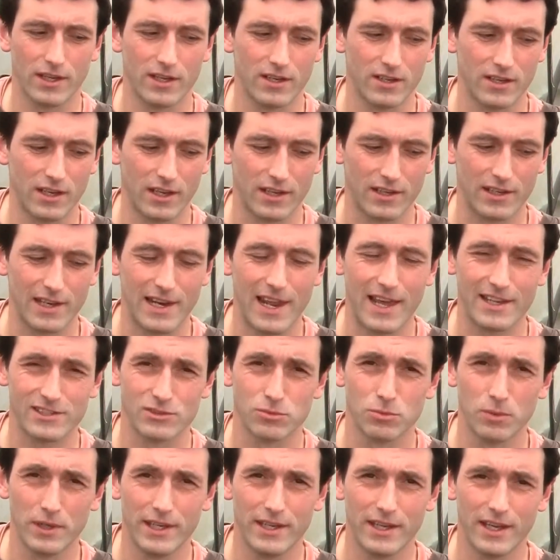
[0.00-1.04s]
of like
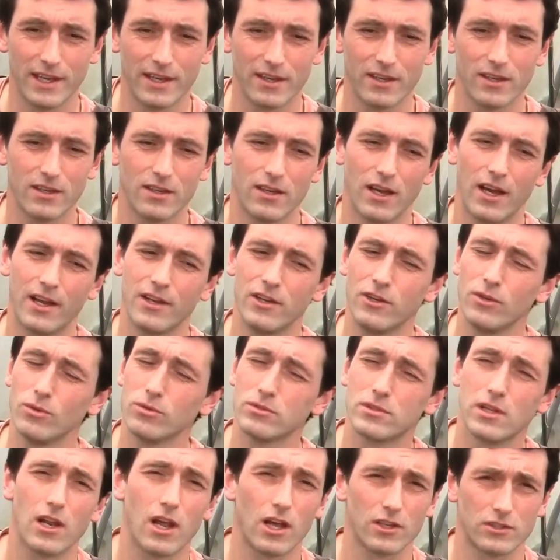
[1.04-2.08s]
less weeding, and
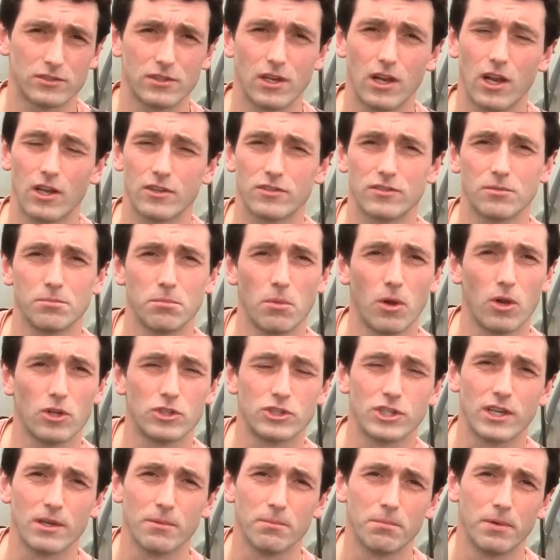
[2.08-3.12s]
use lots and lots of
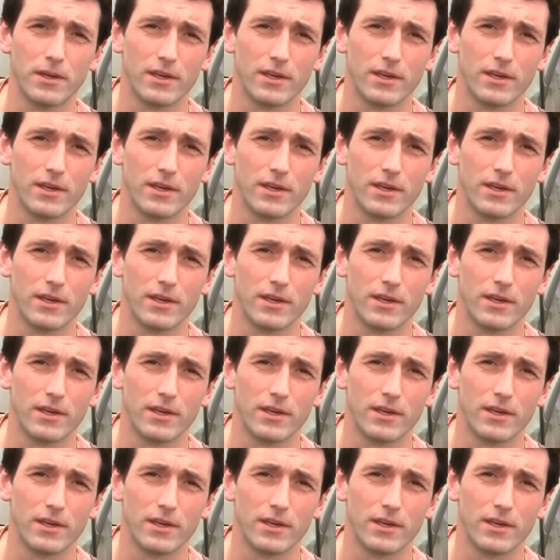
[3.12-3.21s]
mulching,